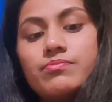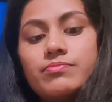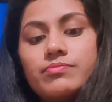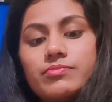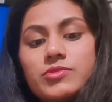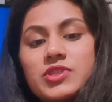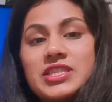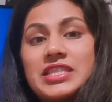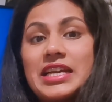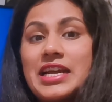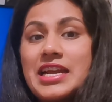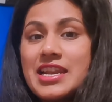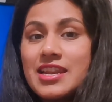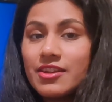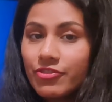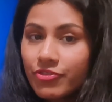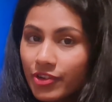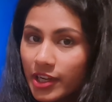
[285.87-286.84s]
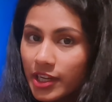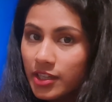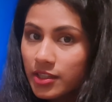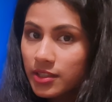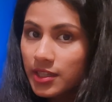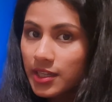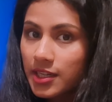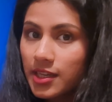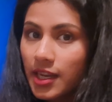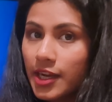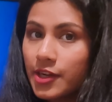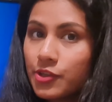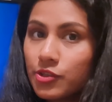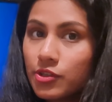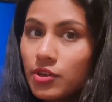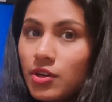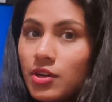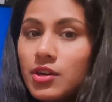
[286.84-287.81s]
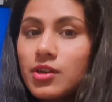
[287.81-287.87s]
significantly
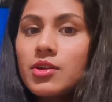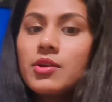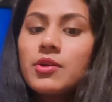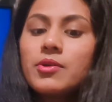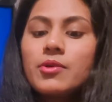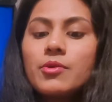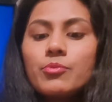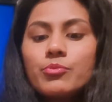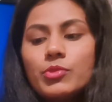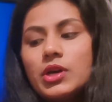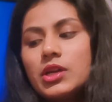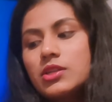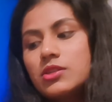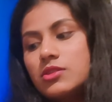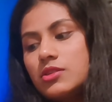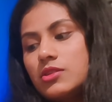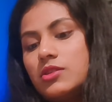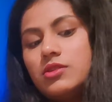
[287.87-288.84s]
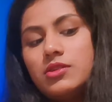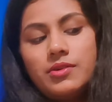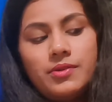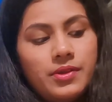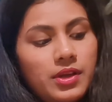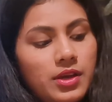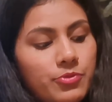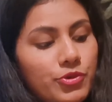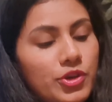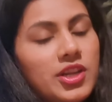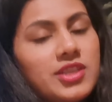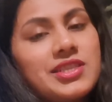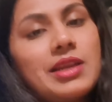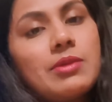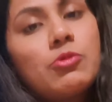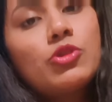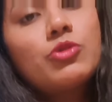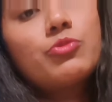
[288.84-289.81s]
lighter, but I'm really excited about the